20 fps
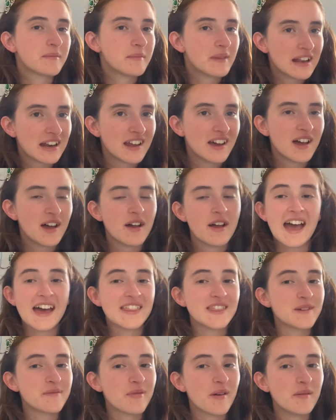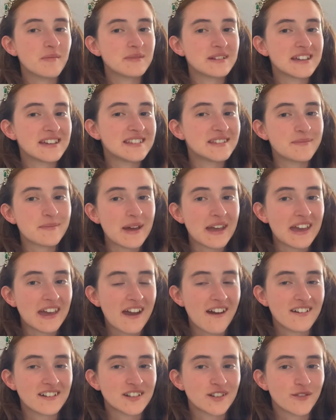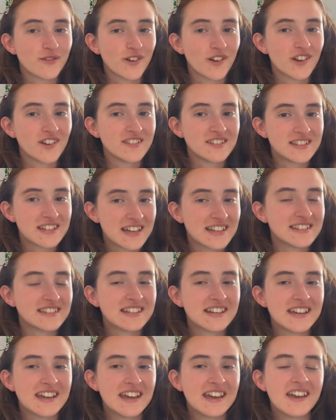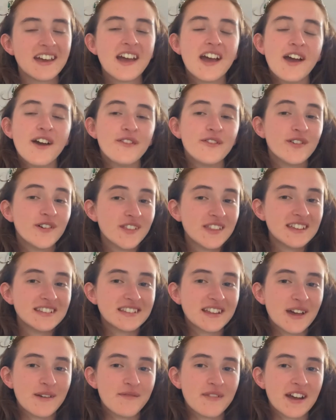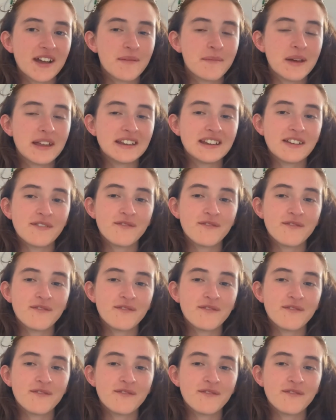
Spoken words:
Miller, and the prompt is Main Character Follows Destiny. For this I'm recommending